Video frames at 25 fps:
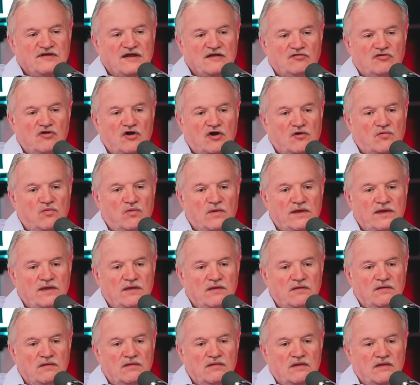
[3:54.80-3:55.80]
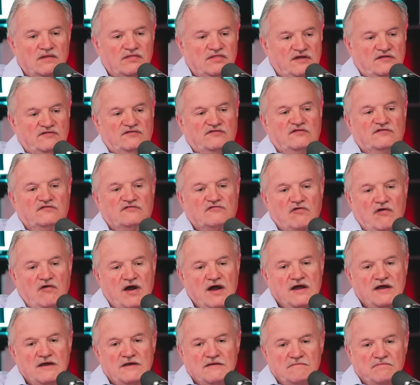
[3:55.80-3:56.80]
said, look, this is
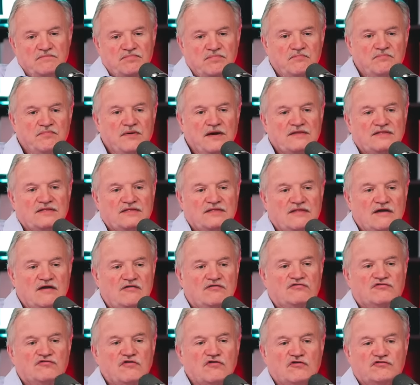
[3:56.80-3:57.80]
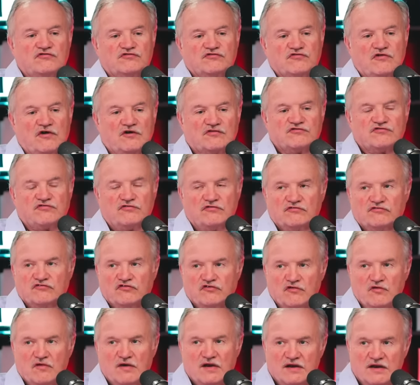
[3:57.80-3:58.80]
great, but there's no structure
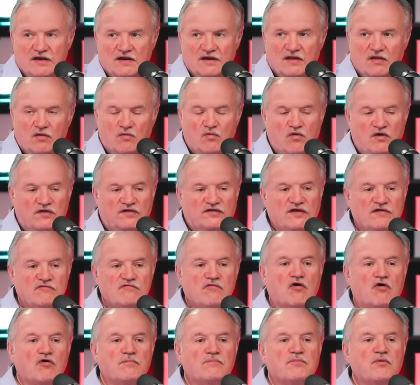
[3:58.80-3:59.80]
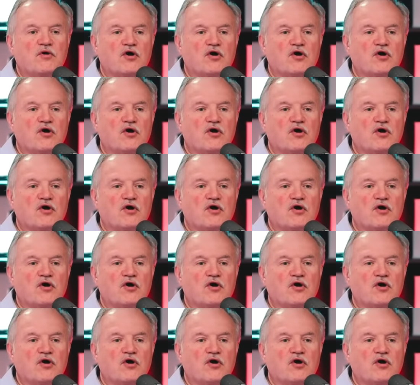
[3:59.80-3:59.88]
to it. In other words, he wrote a